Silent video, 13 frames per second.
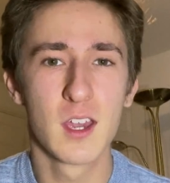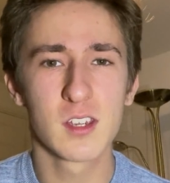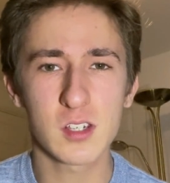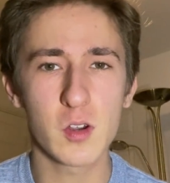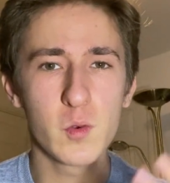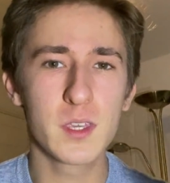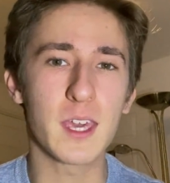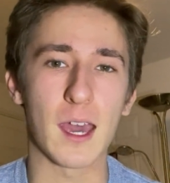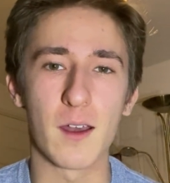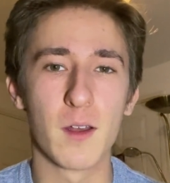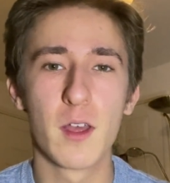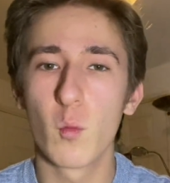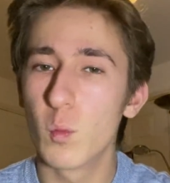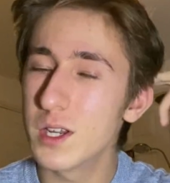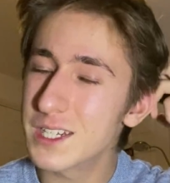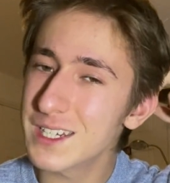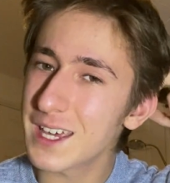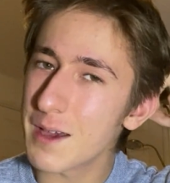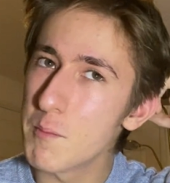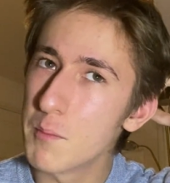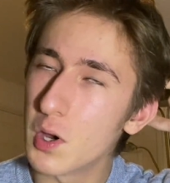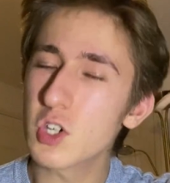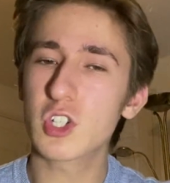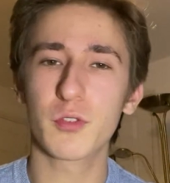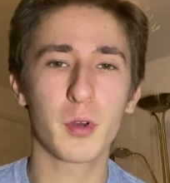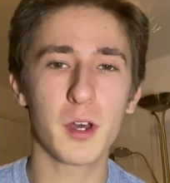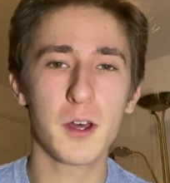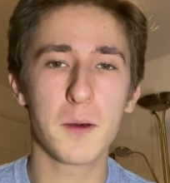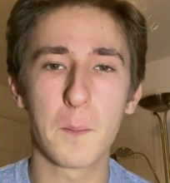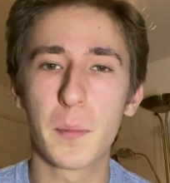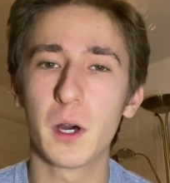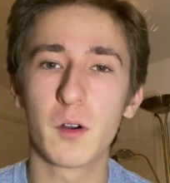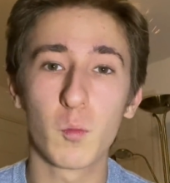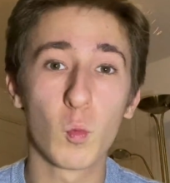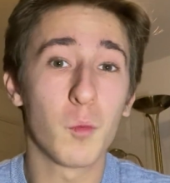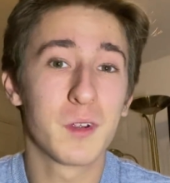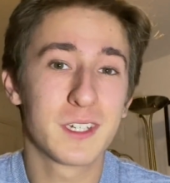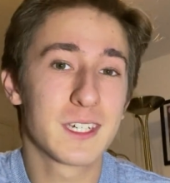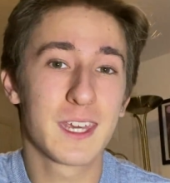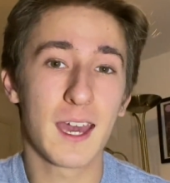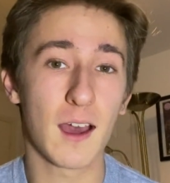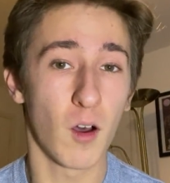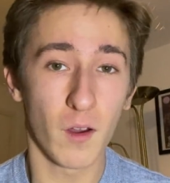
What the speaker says: So yeah, we didn't get much of her, but what we did get,